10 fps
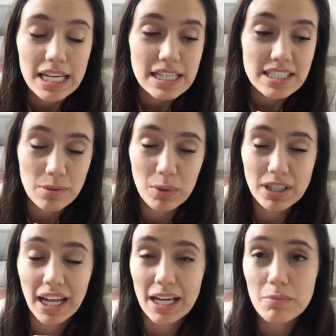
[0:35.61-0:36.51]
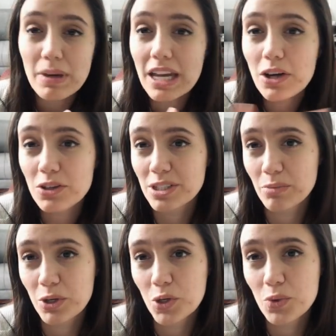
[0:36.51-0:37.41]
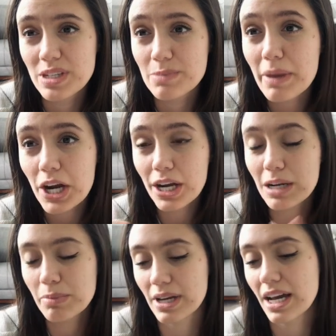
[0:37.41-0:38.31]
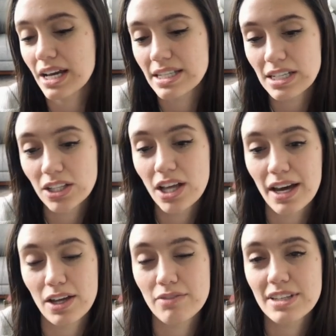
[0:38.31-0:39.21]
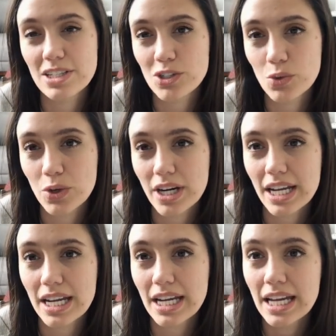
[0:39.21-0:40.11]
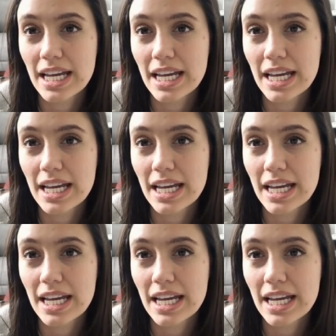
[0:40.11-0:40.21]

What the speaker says: someone like me or someone who is married, because a lot of the story